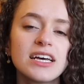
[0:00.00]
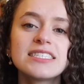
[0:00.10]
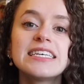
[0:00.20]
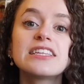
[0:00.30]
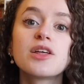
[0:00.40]

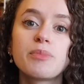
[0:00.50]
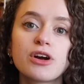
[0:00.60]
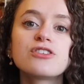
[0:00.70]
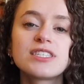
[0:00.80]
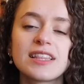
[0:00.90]
seeing the
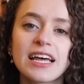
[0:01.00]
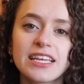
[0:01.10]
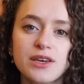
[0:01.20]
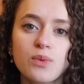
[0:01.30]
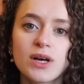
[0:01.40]
person that
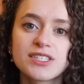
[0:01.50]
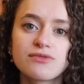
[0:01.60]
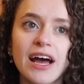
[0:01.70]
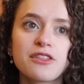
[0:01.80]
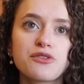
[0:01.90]
he was
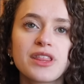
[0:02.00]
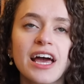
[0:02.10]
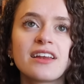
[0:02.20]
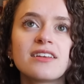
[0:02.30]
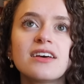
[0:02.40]
rather
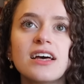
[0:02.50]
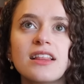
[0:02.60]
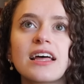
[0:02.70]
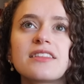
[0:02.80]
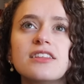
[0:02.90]
than
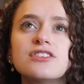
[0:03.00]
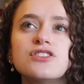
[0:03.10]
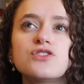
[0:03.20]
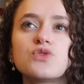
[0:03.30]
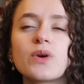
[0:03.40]
like the
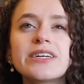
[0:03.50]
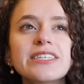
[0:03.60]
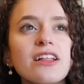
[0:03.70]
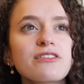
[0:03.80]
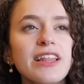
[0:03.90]

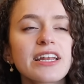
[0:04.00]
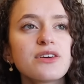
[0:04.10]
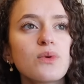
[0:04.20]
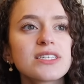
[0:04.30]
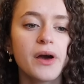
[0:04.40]
storyteller that
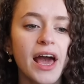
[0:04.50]
he was.